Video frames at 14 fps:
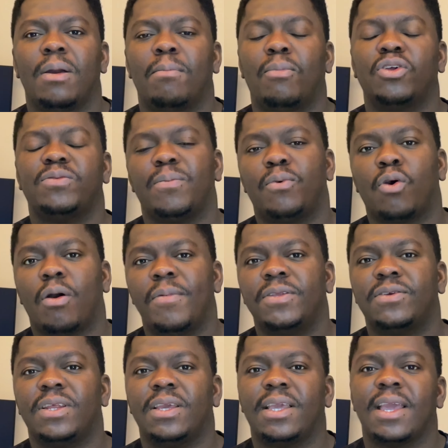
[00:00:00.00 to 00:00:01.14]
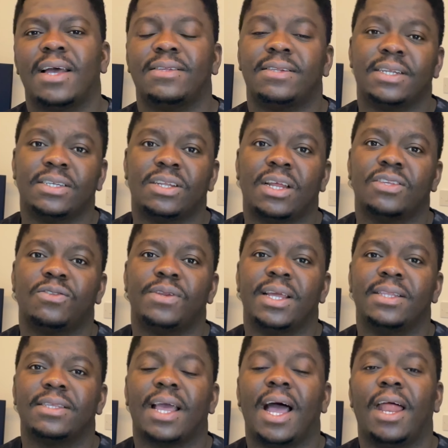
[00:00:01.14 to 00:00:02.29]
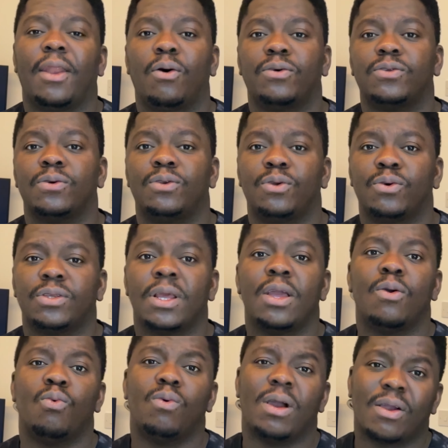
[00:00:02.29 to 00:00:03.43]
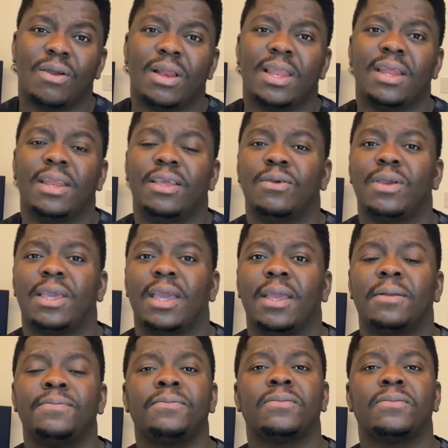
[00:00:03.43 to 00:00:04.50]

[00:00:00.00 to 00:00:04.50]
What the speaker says: both people coming to the UK as international students and also those who are currently in the UK,